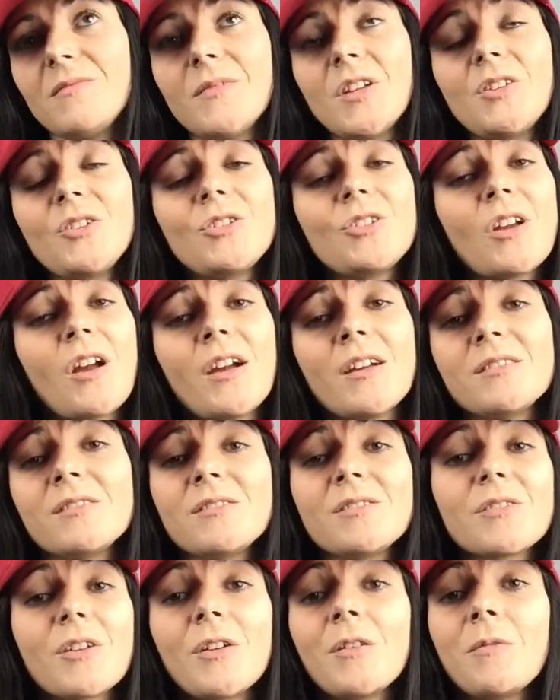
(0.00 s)
energized.
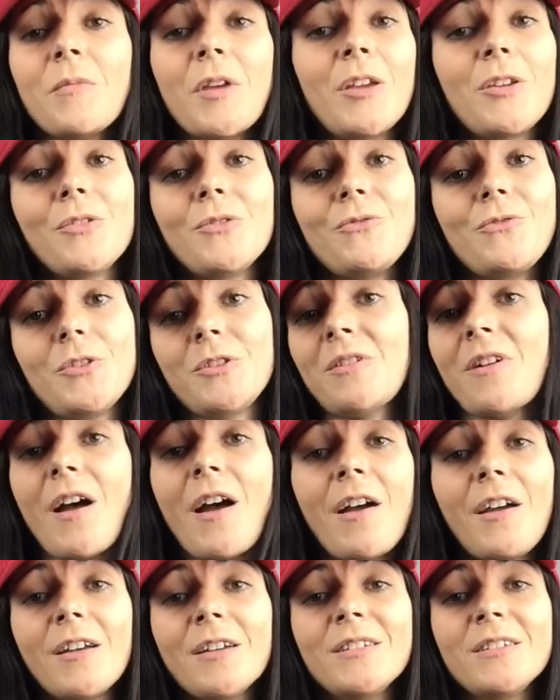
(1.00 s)
It's gonna make you feel
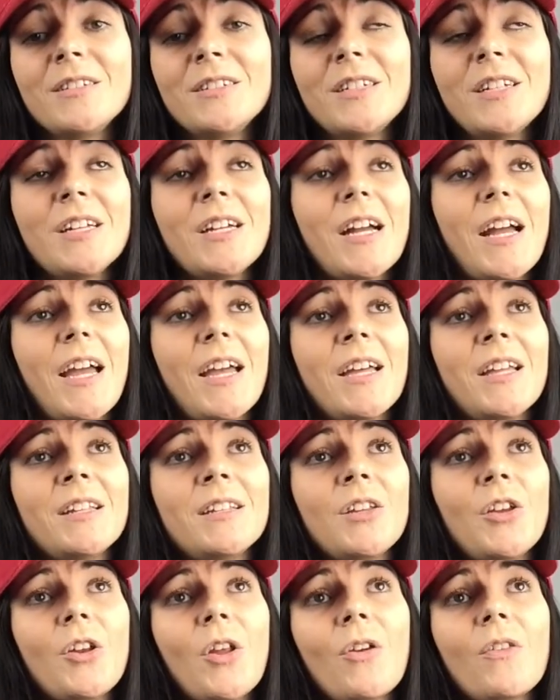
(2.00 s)
high.
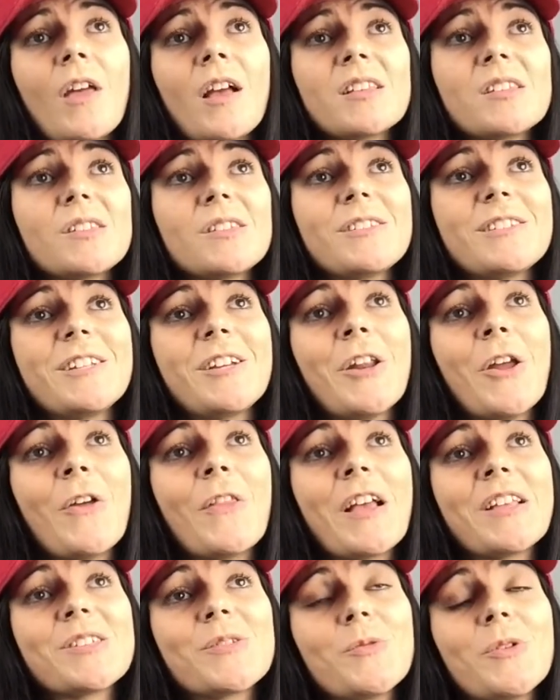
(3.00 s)
And
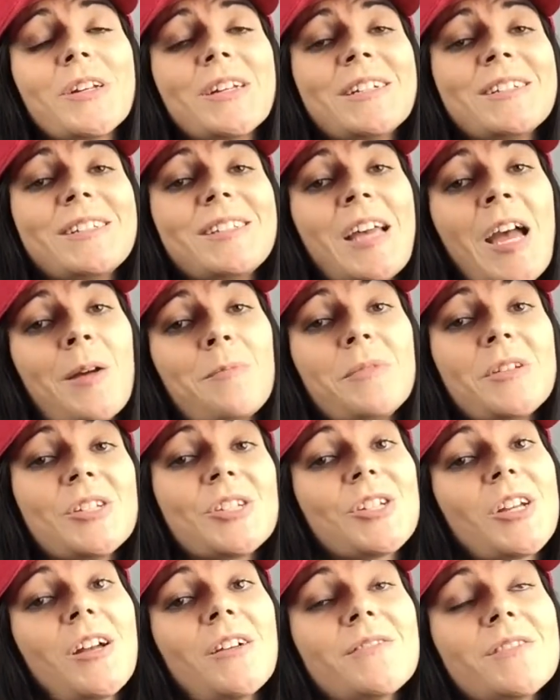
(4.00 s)
that's what us happy
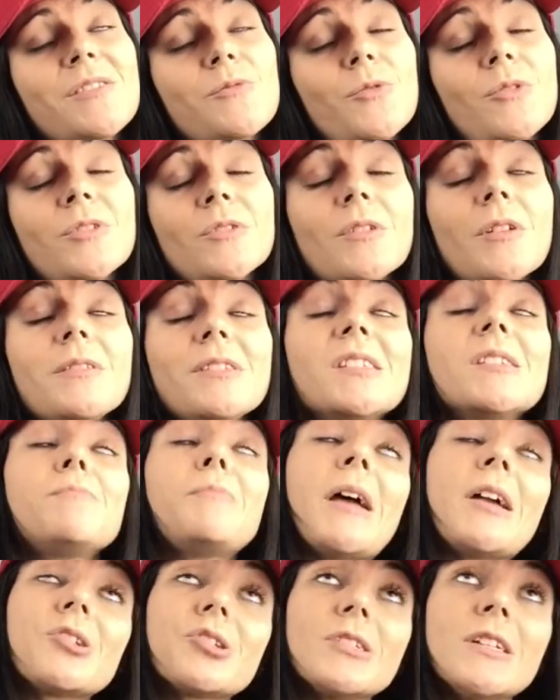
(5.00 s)
chefs, well,
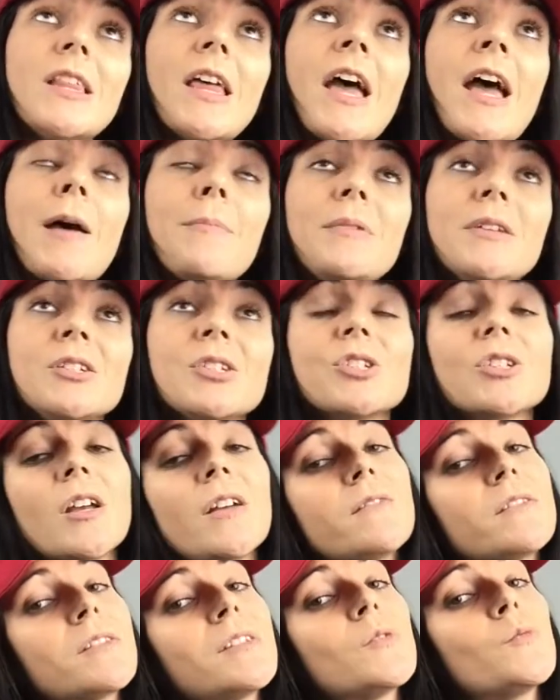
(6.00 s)
especially the happiest
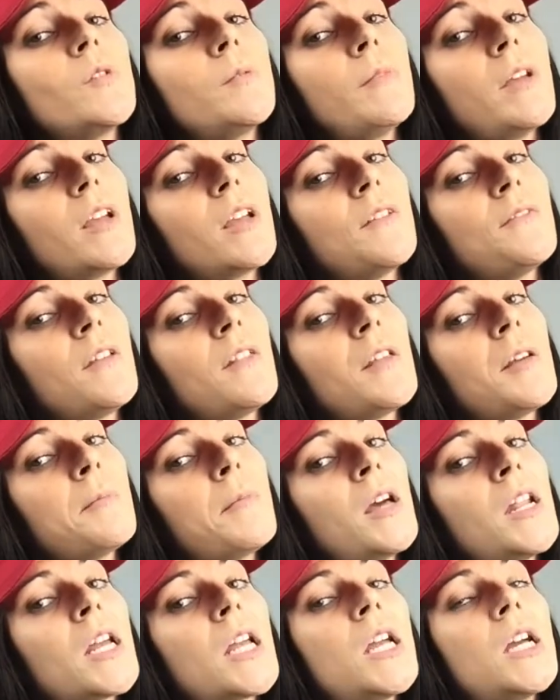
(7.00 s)
chefs, because we make everything
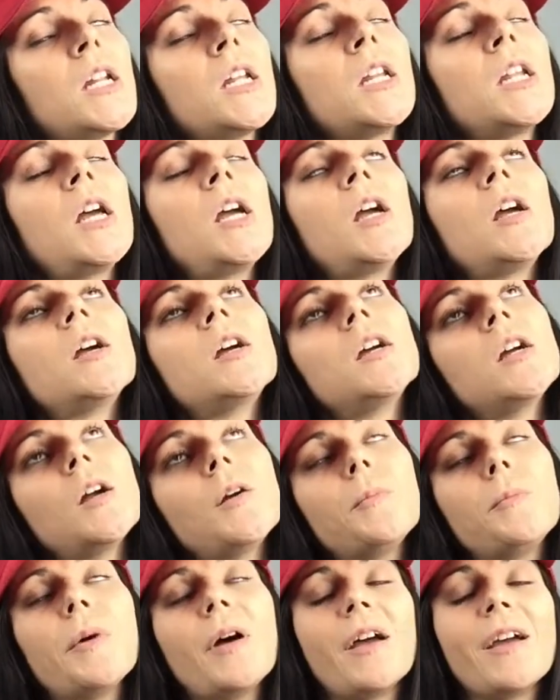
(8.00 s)
medicated.
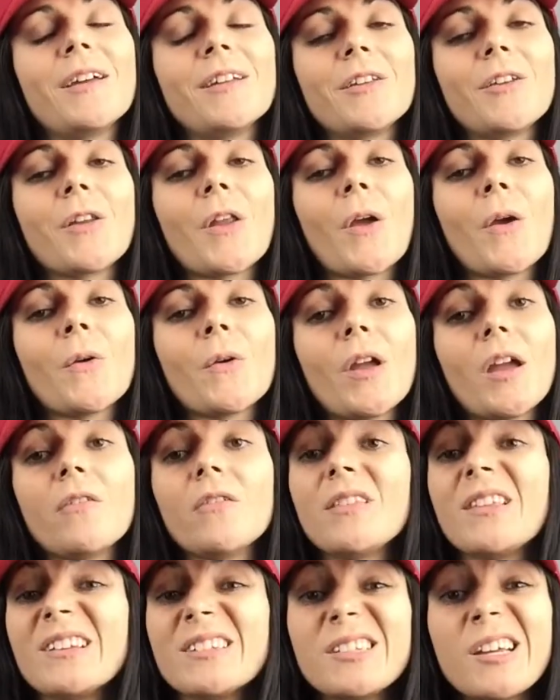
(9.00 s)
But
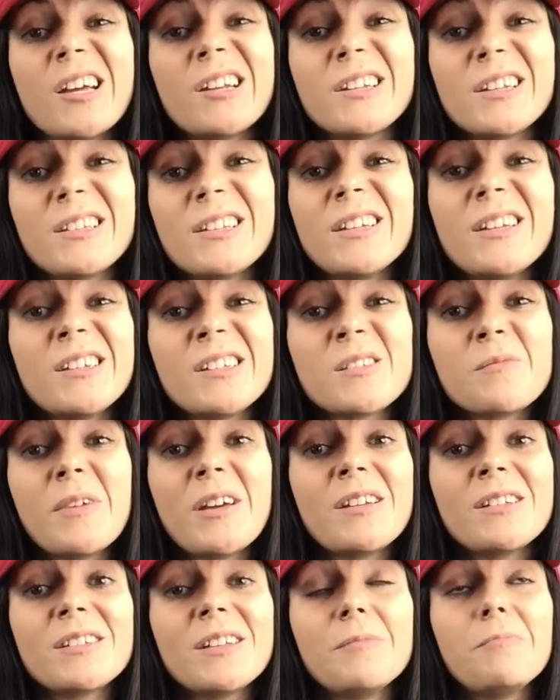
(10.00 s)
everything technically is
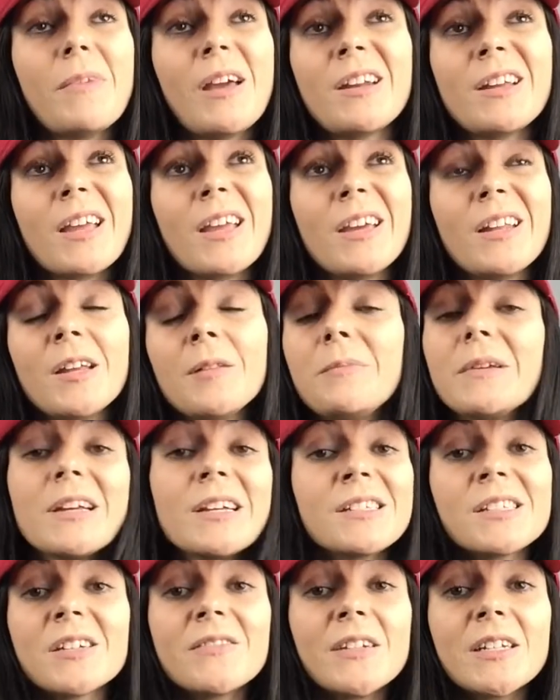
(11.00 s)
medicated
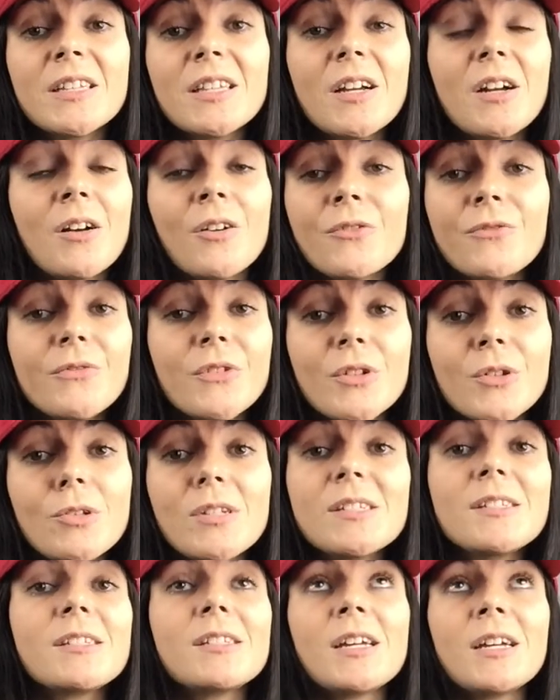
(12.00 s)
because all food
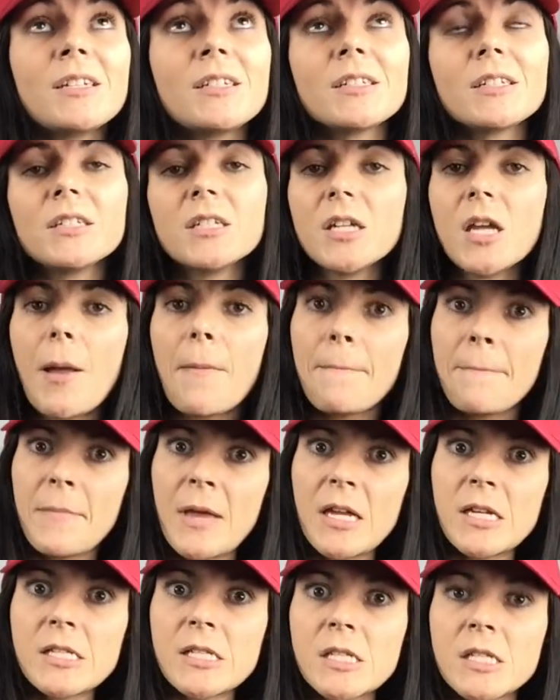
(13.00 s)
is technically
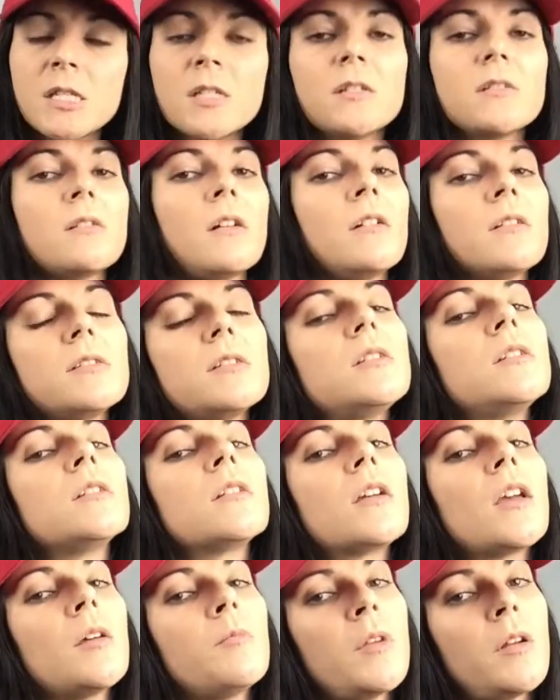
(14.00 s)
medicine, as long as it
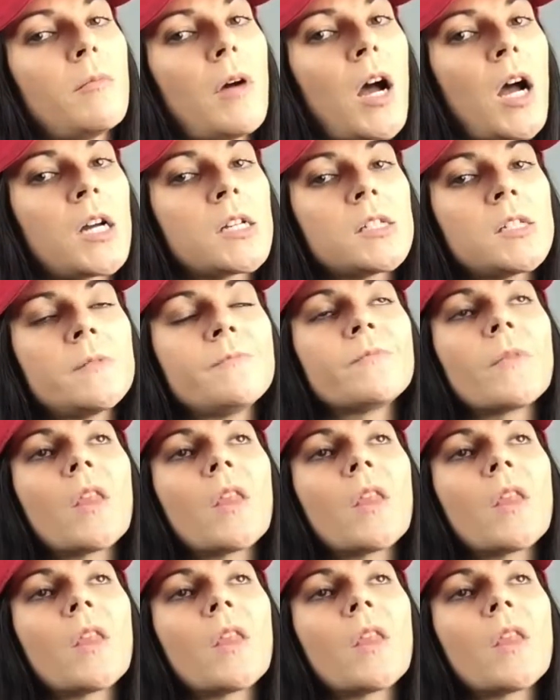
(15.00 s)
didn't come in a box.